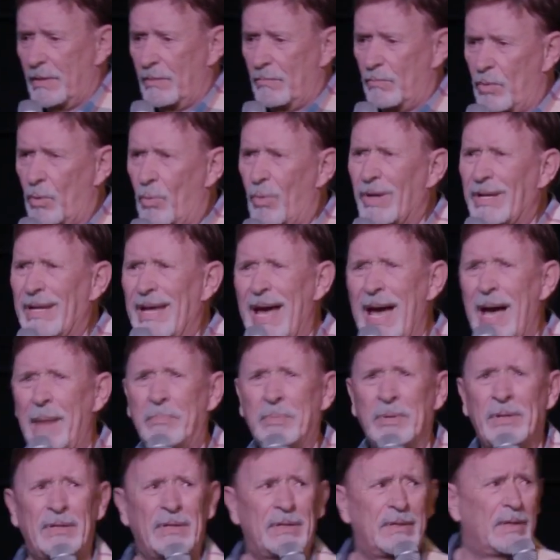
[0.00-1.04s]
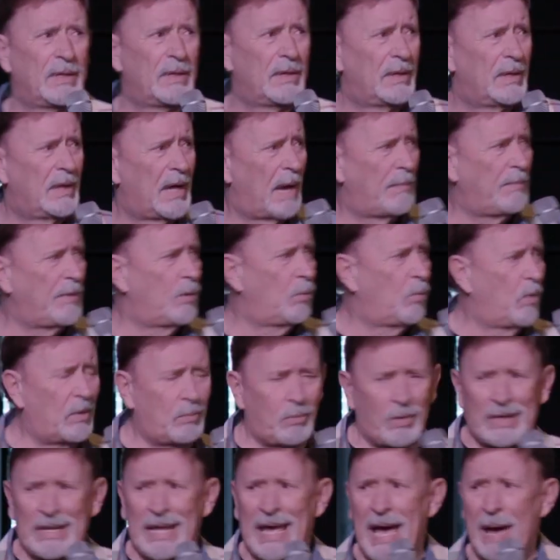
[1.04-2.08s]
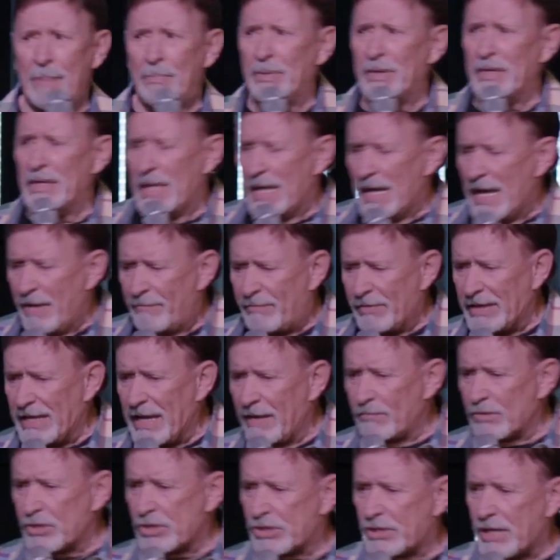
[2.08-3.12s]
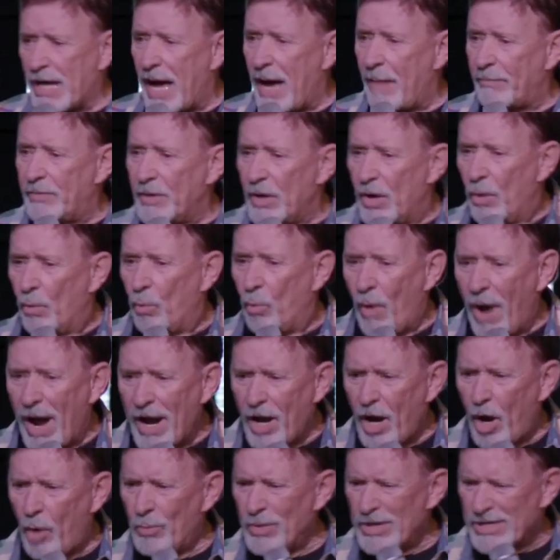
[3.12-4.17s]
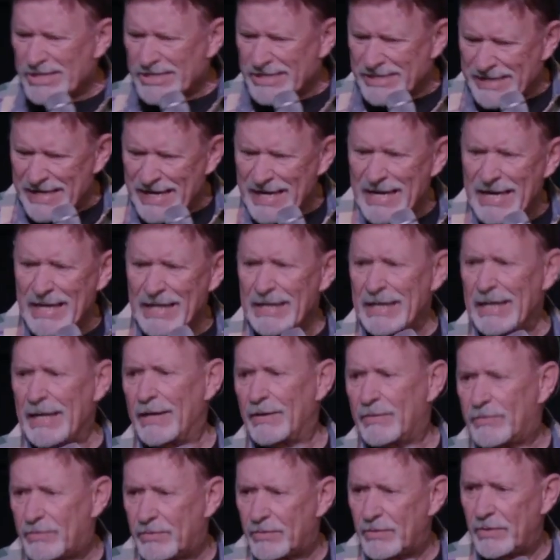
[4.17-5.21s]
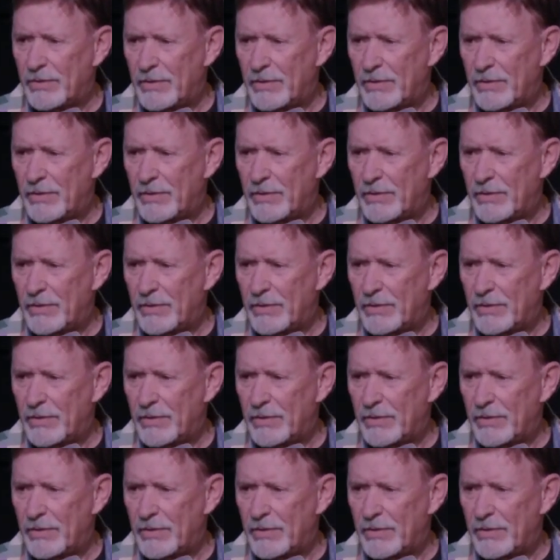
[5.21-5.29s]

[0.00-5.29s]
Well, what happened? I mean, what happened? If it never stopped, why aren't we seeing it?